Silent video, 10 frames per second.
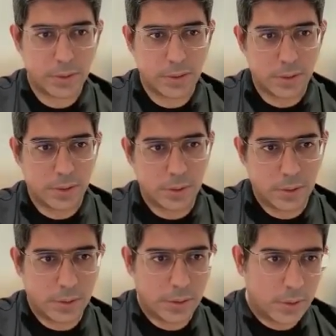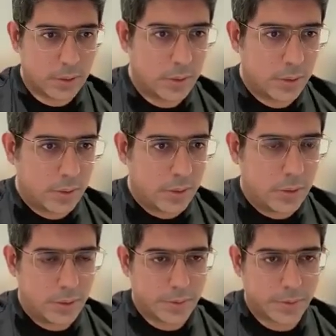
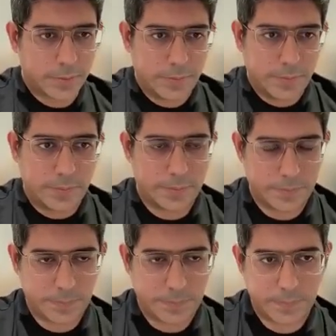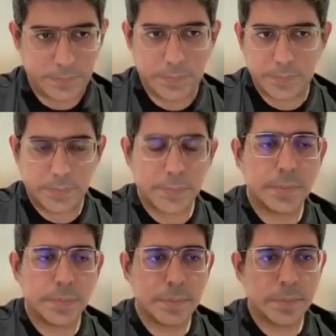
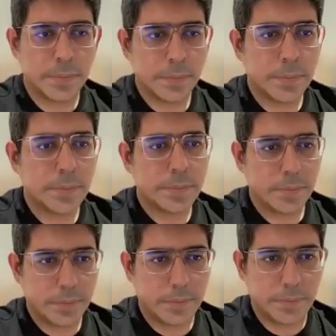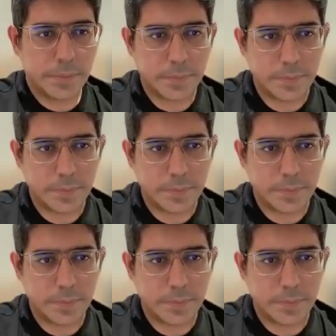(not speaking)